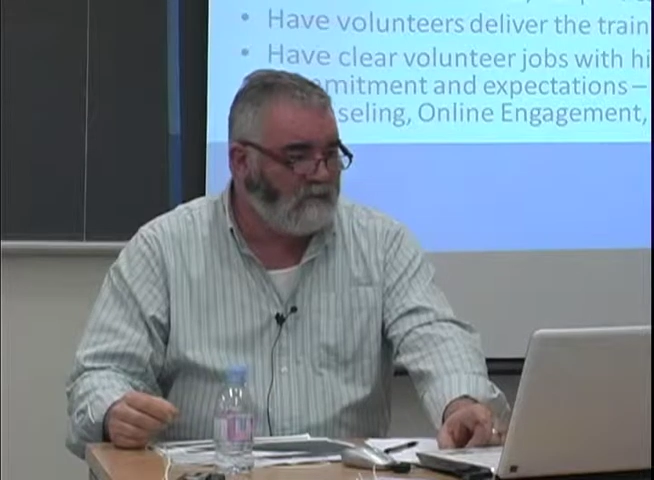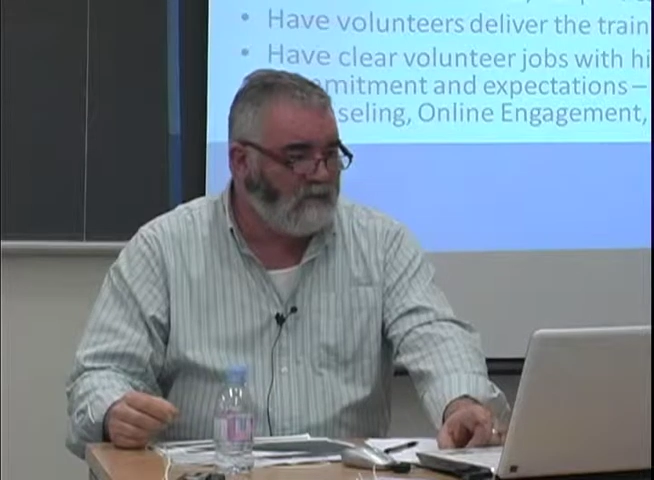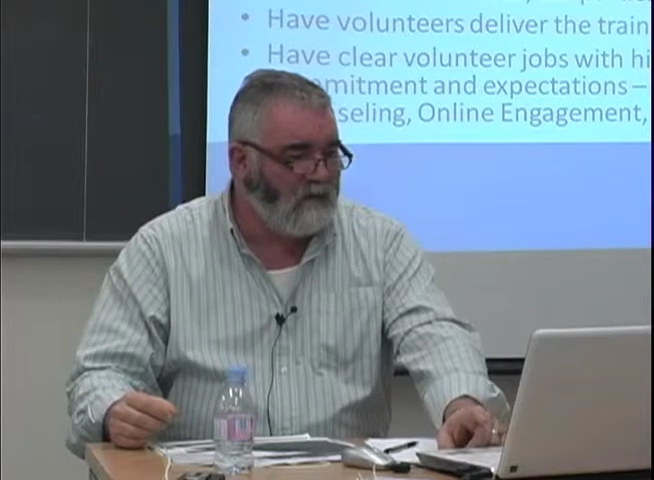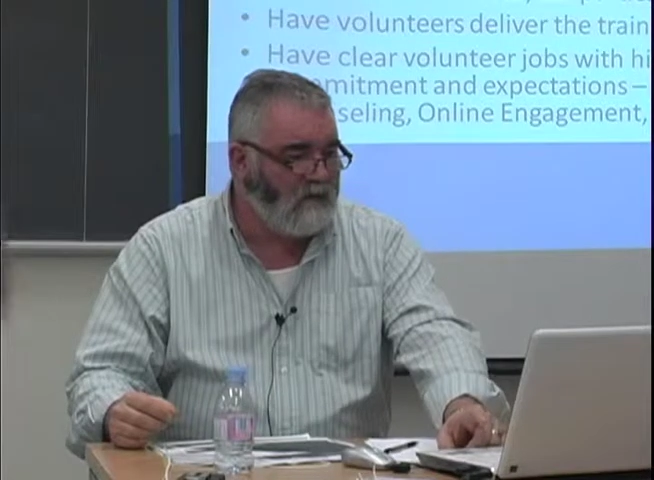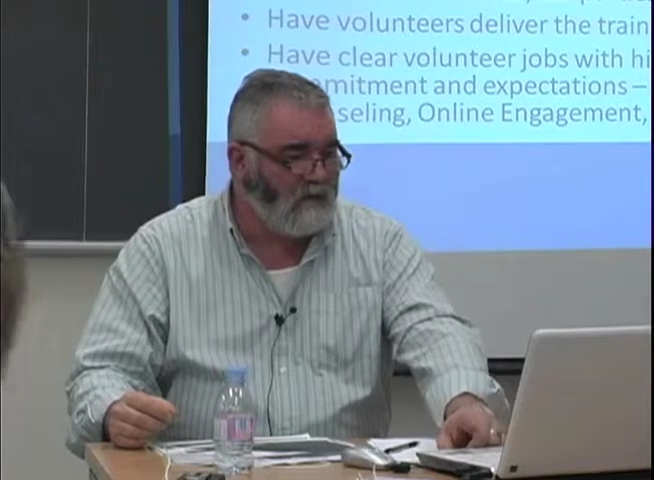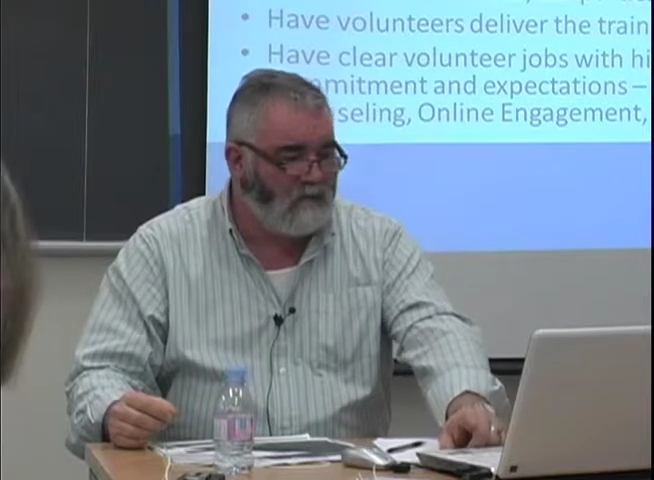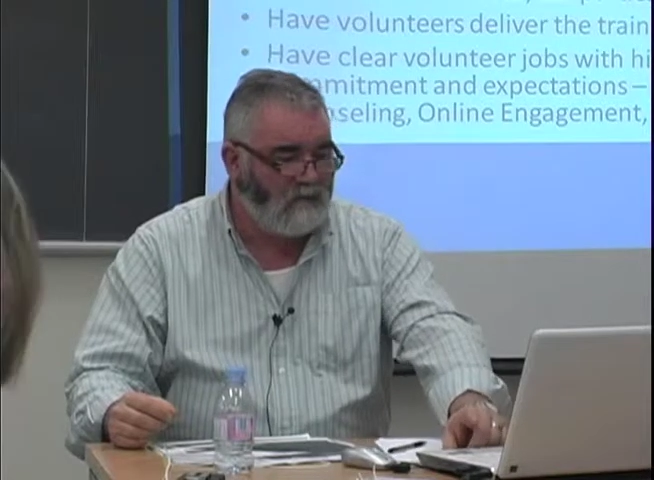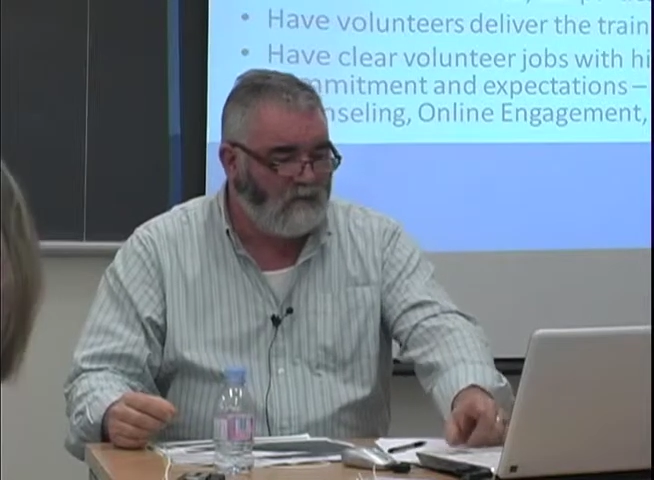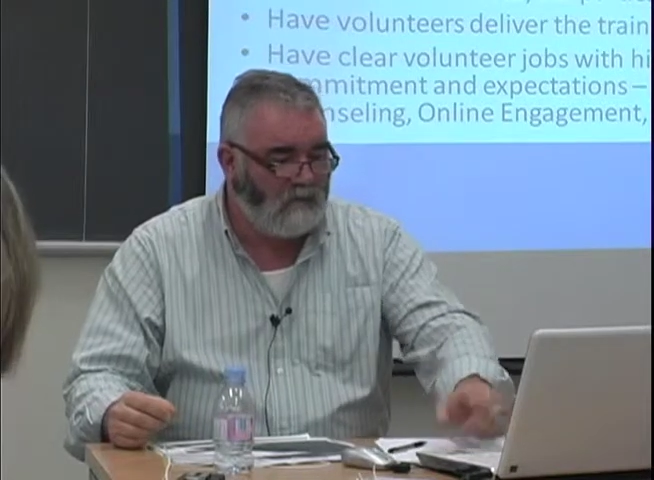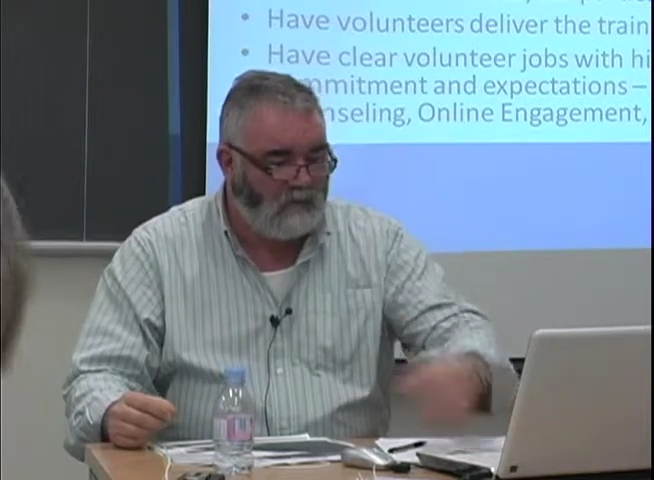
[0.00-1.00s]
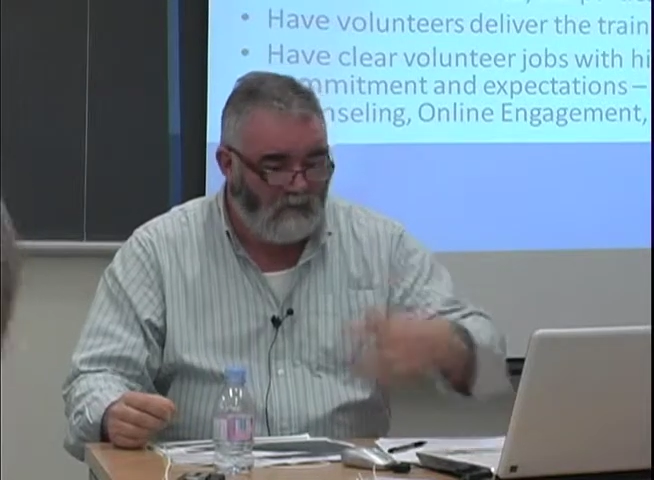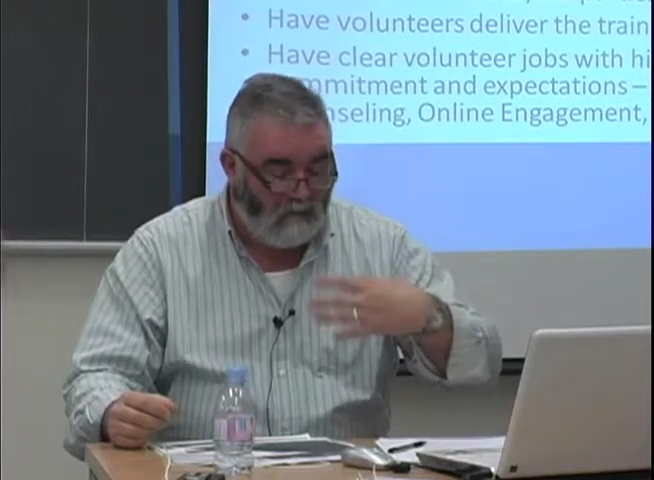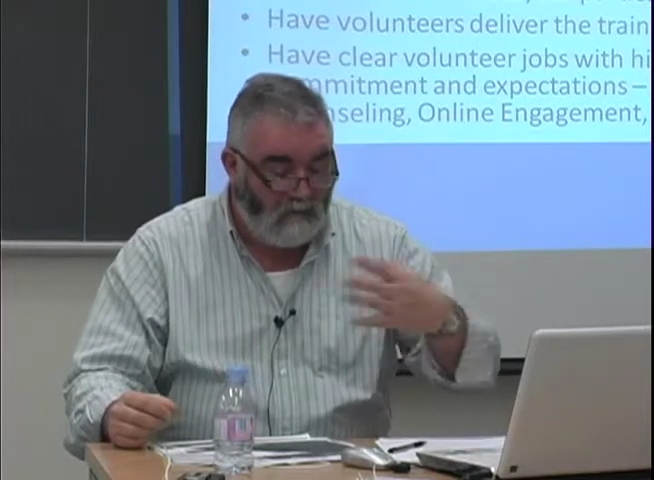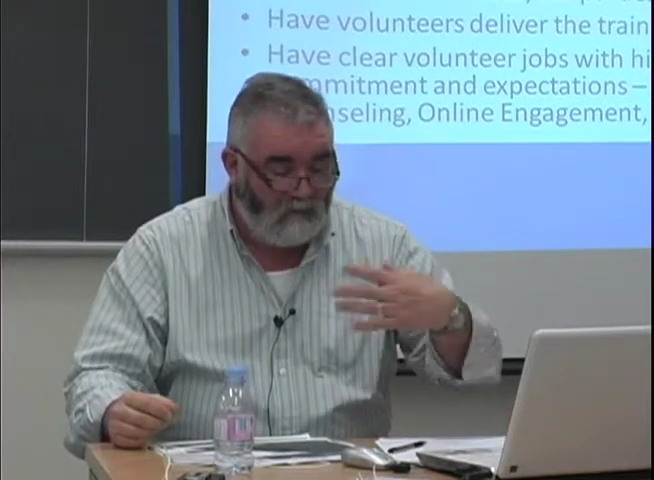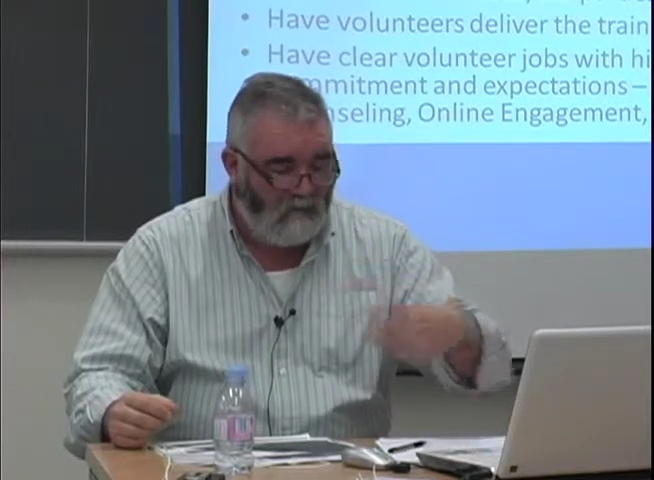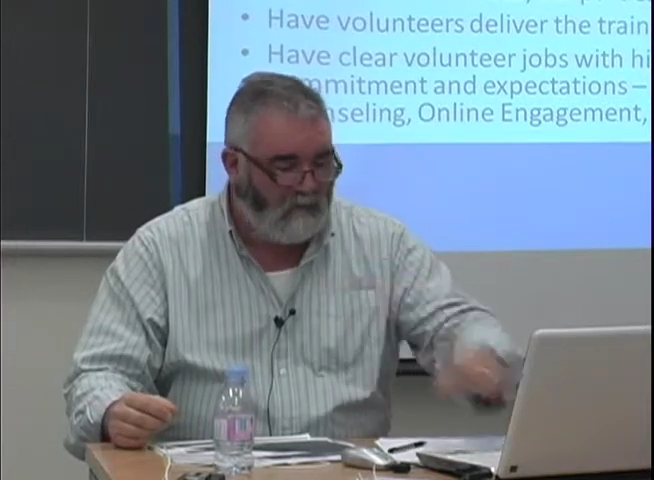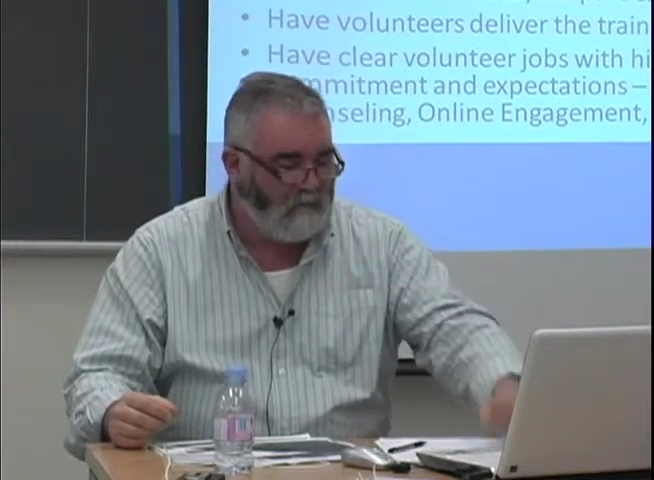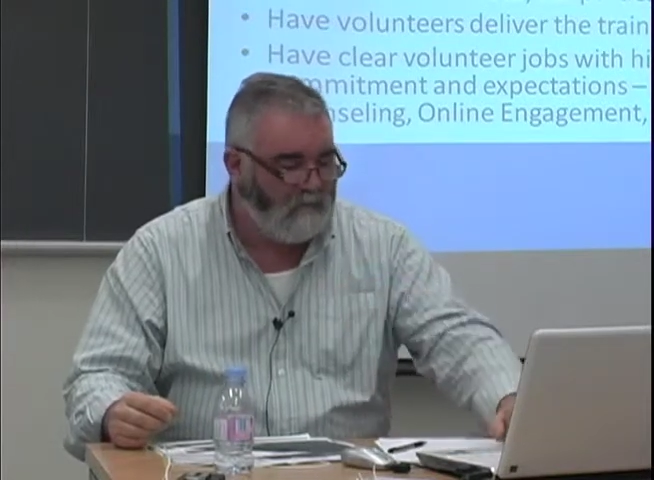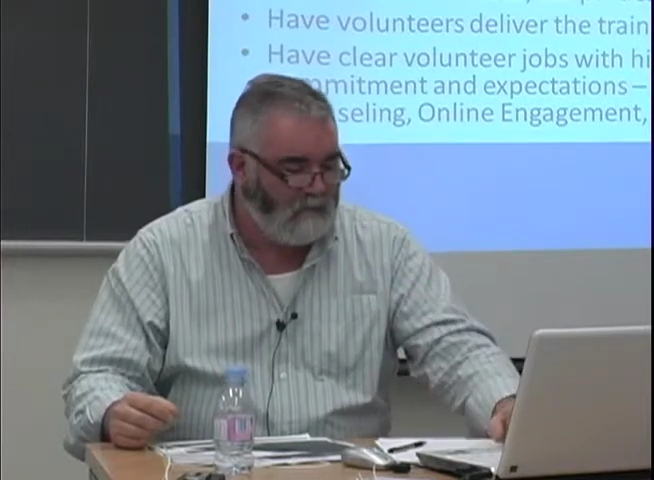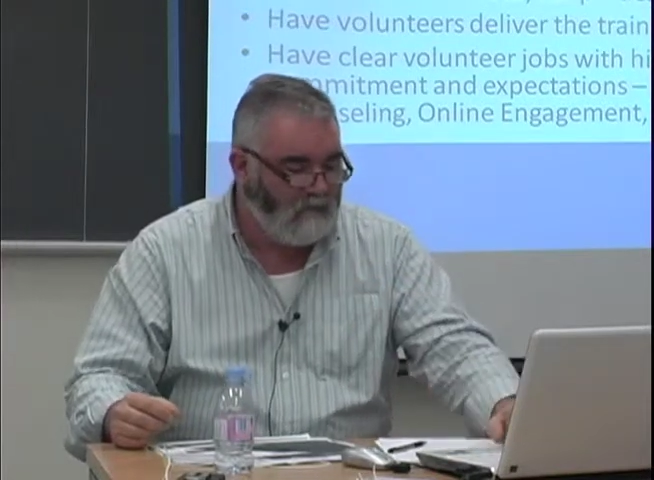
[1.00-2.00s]
without you know uh,
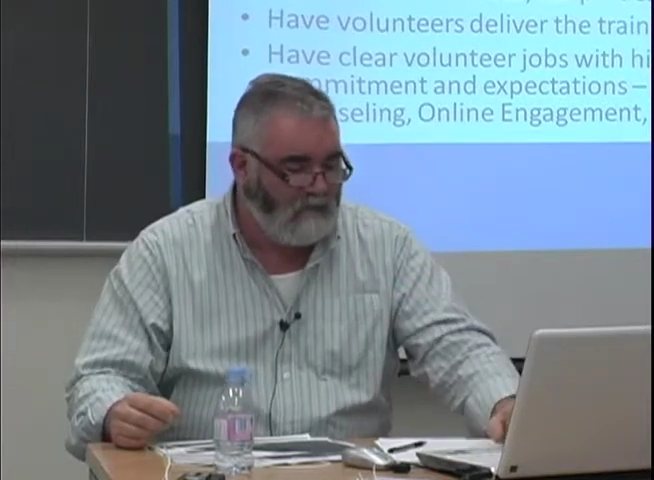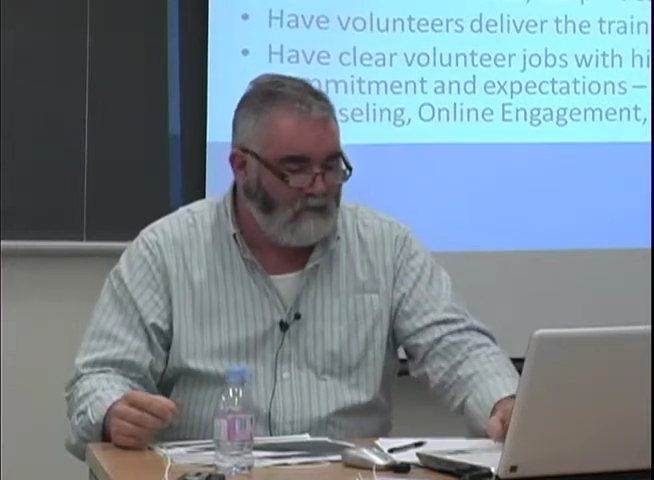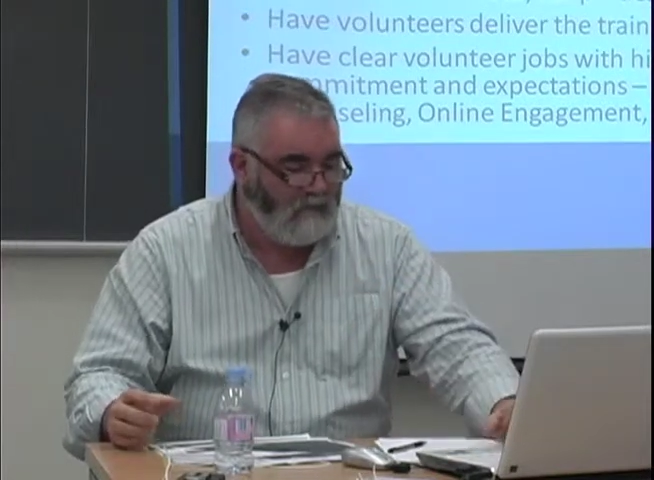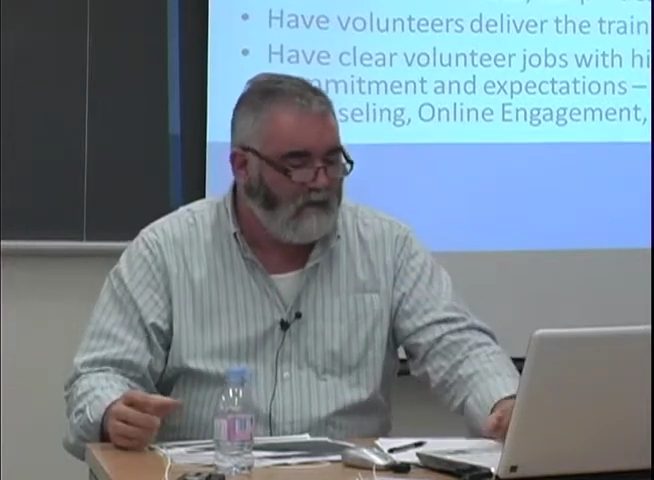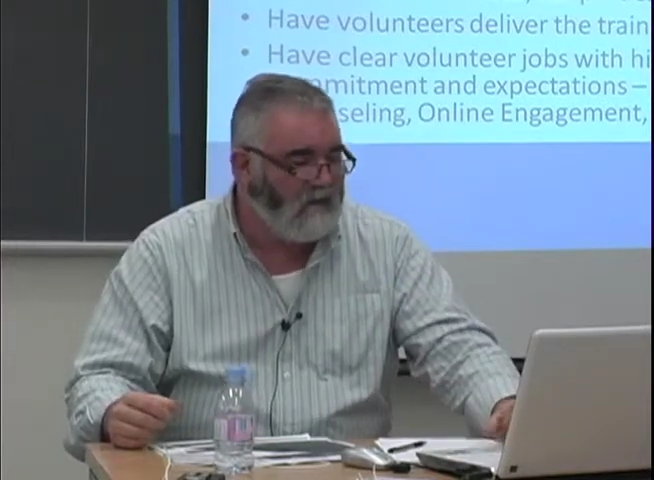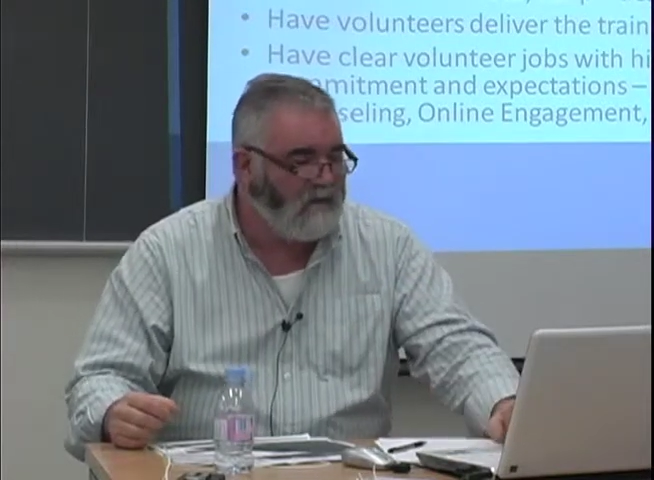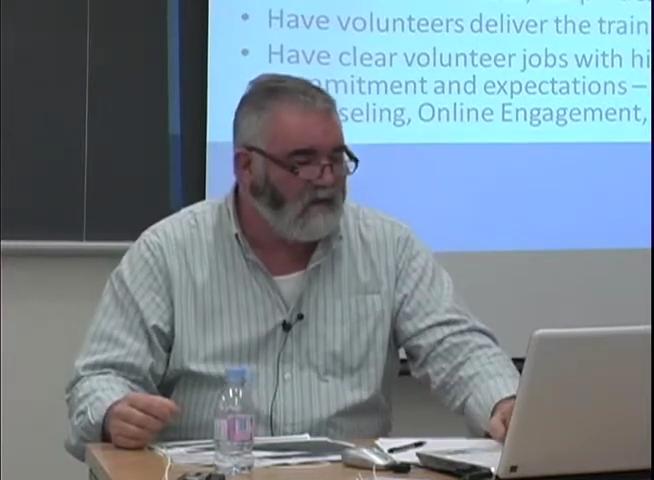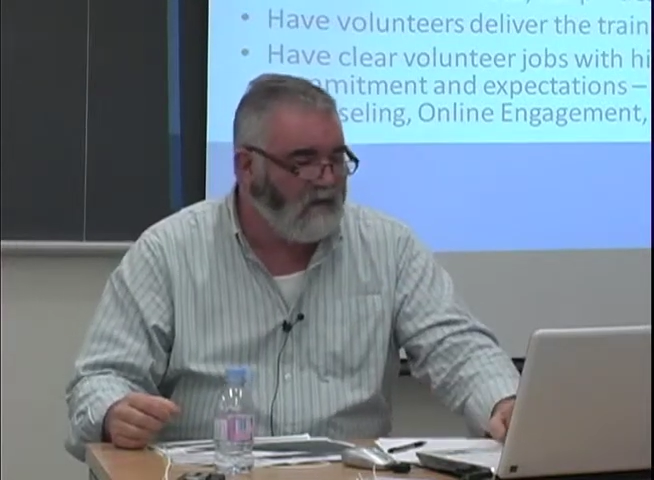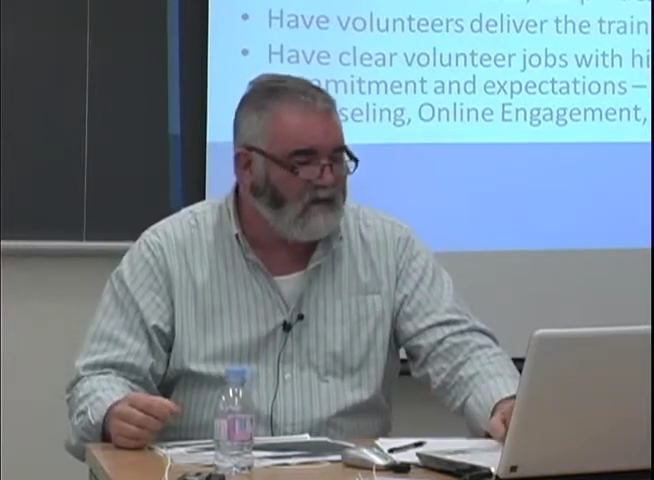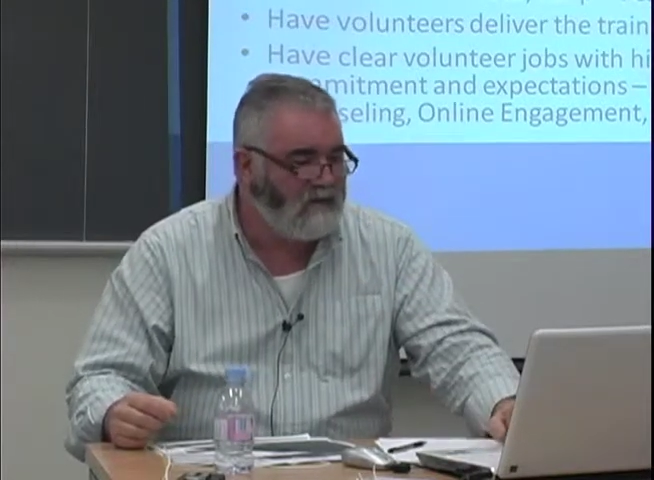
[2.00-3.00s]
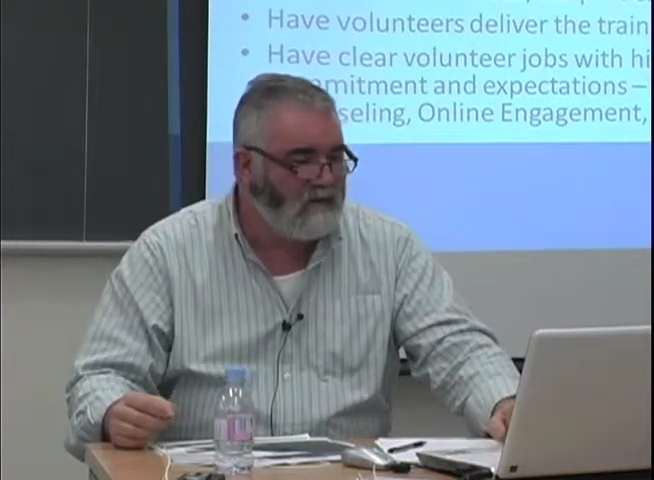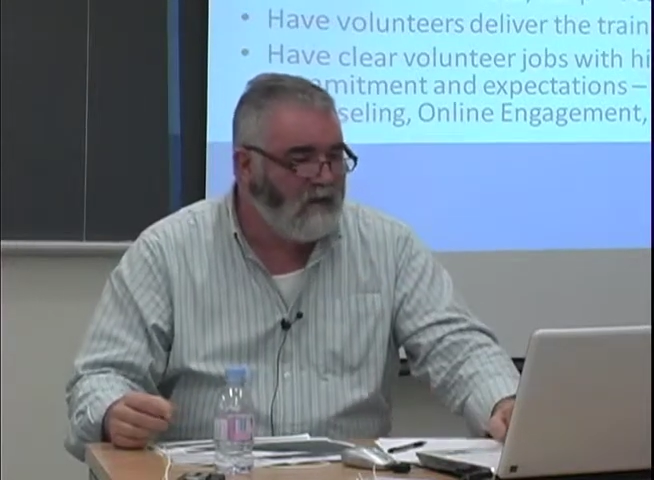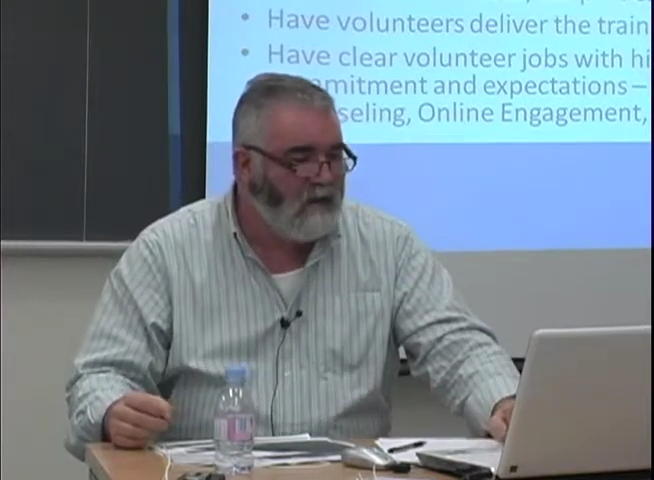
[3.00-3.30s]
just using that information.